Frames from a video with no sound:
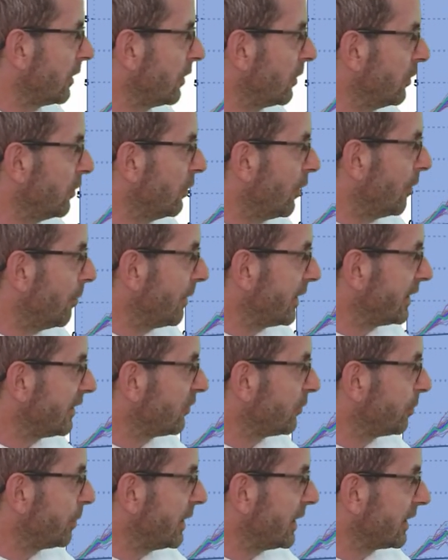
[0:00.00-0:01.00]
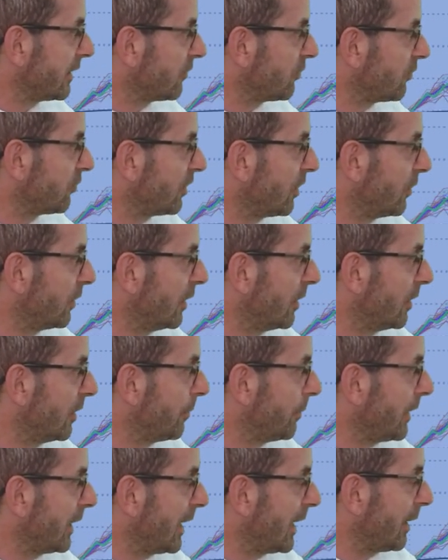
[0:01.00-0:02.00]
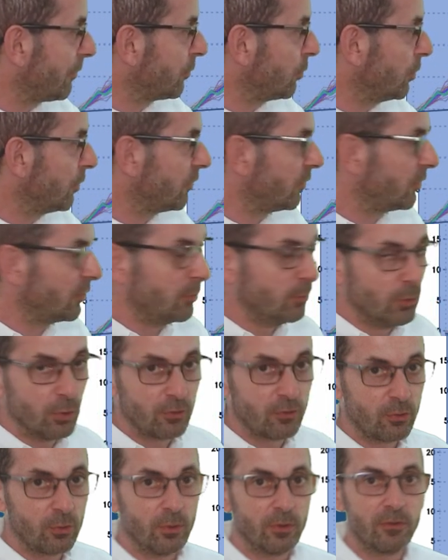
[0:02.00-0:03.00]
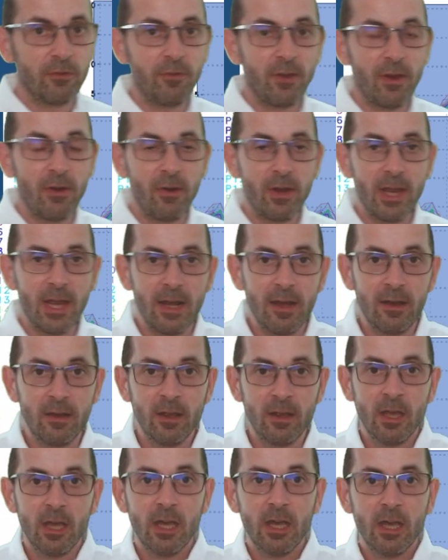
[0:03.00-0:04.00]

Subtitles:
not many spikes showing up, perhaps one or two more towards the very end.